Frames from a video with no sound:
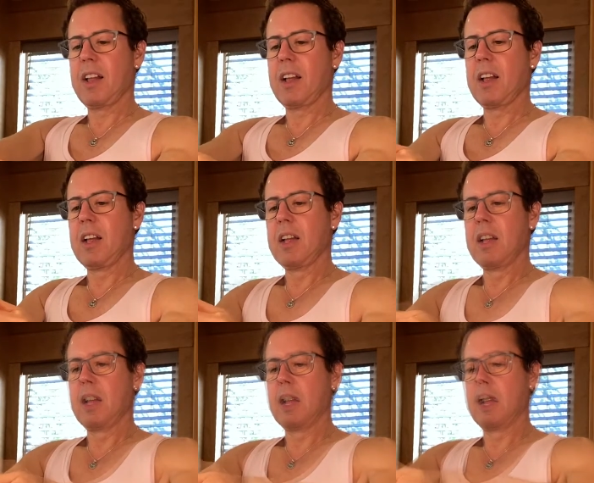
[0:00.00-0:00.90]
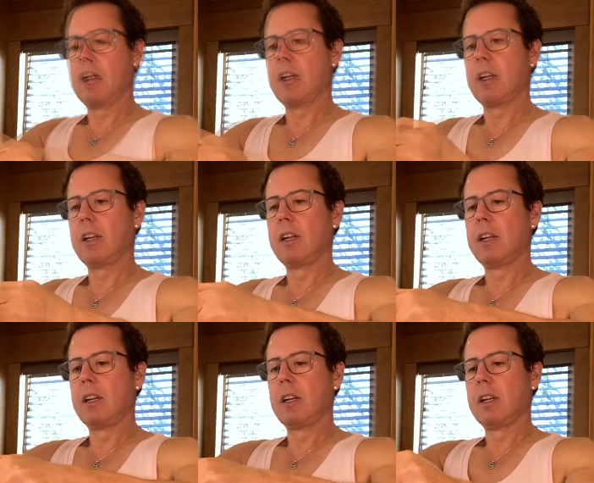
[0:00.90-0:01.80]

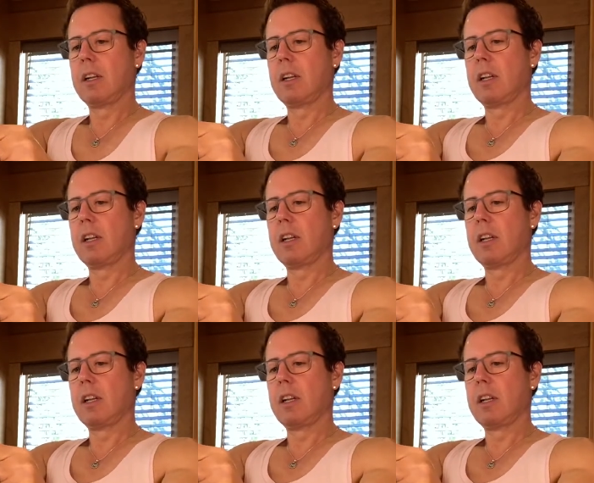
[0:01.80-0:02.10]
(silence)